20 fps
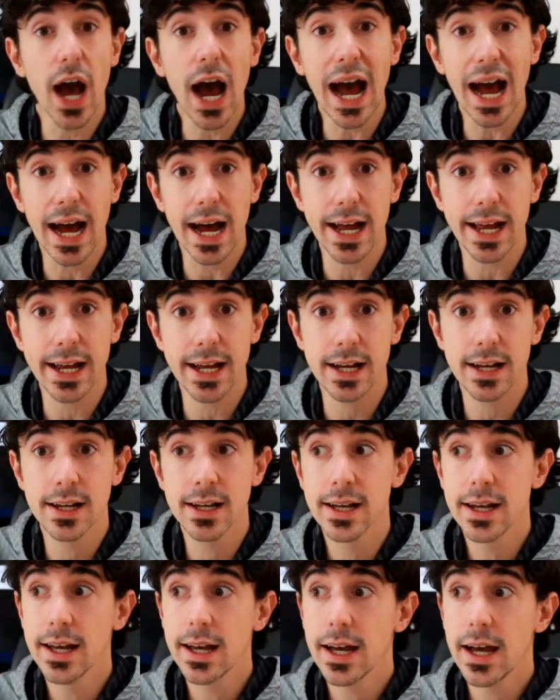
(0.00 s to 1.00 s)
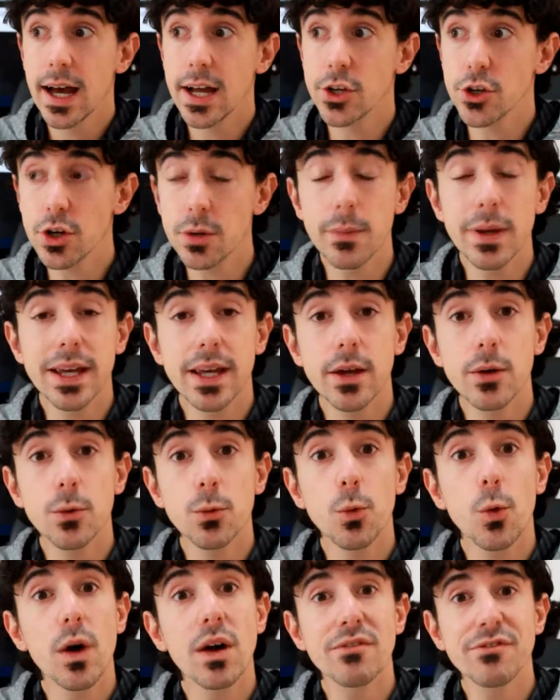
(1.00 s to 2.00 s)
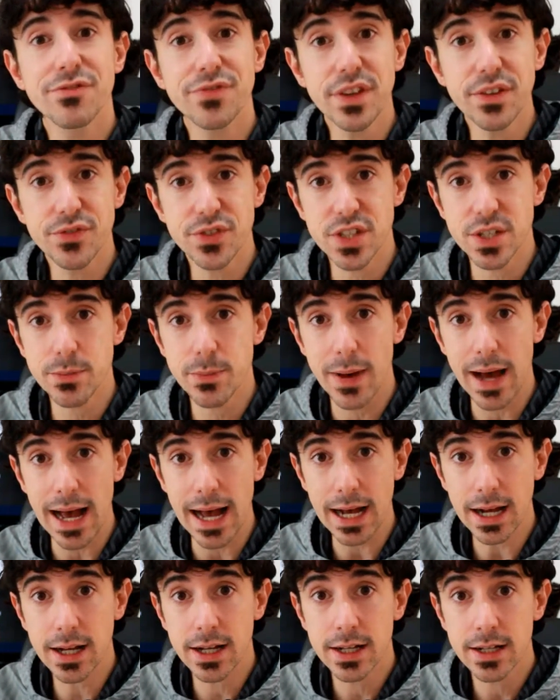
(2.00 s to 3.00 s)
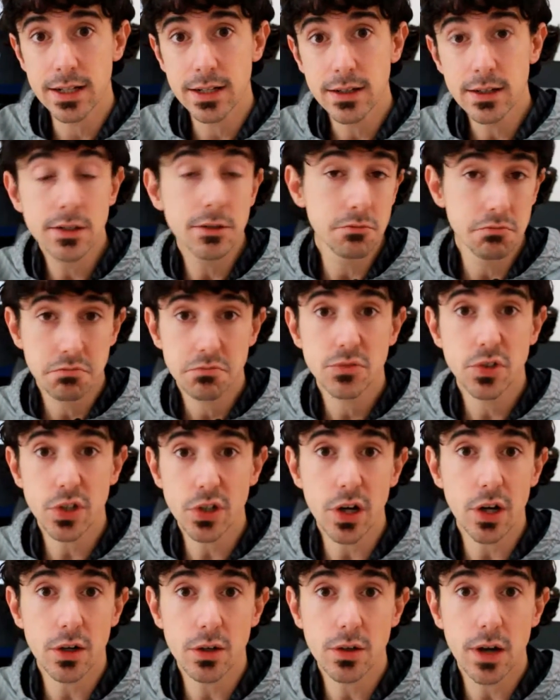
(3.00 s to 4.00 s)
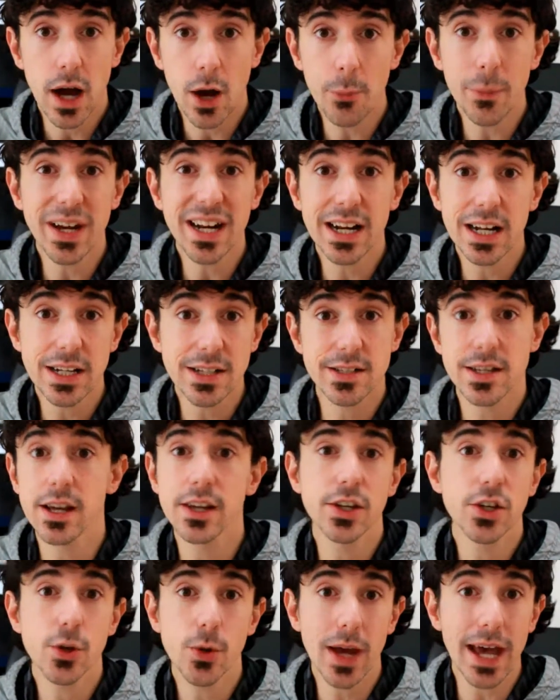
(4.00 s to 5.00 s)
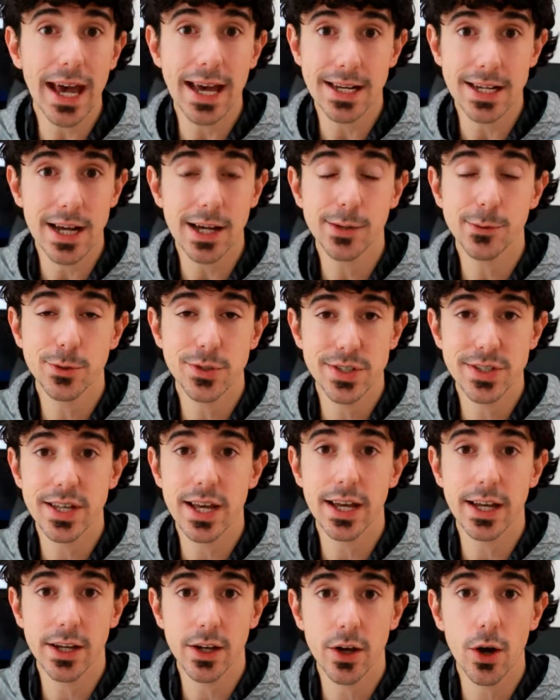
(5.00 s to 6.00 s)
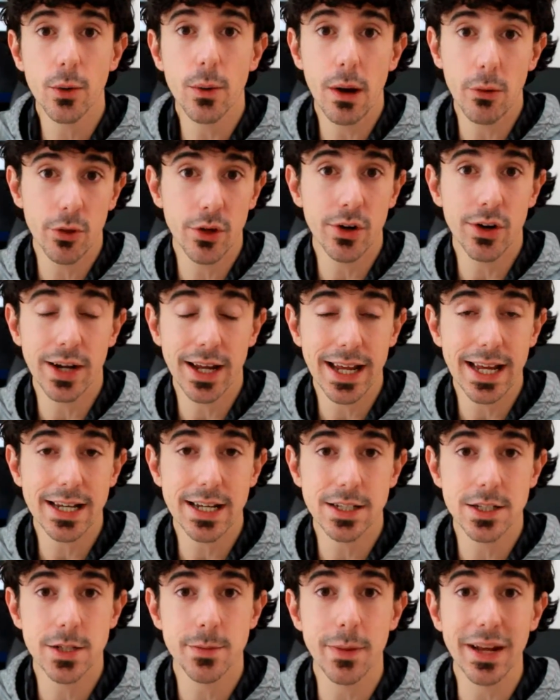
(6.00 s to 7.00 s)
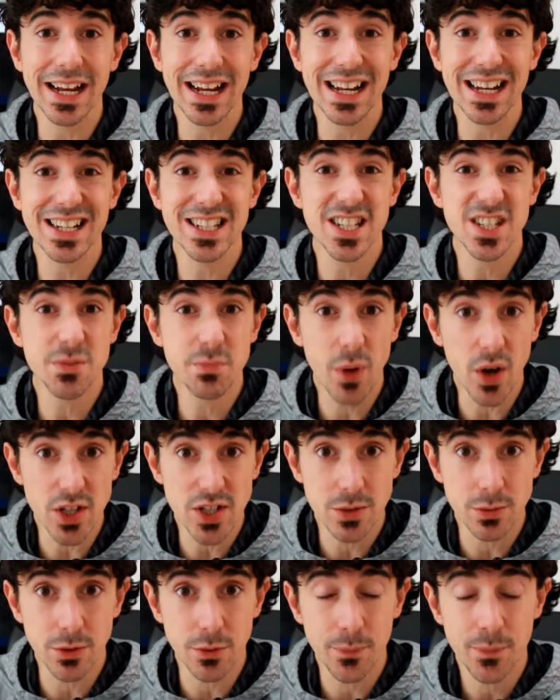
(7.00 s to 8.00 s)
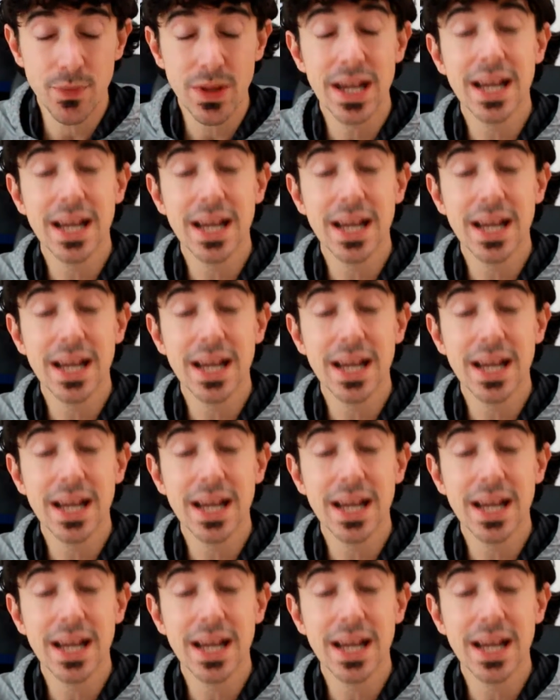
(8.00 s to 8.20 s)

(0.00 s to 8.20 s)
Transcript: high, and you're making $1.50 back. How many clicks can you get? I would say go out there and get as many clicks as possible.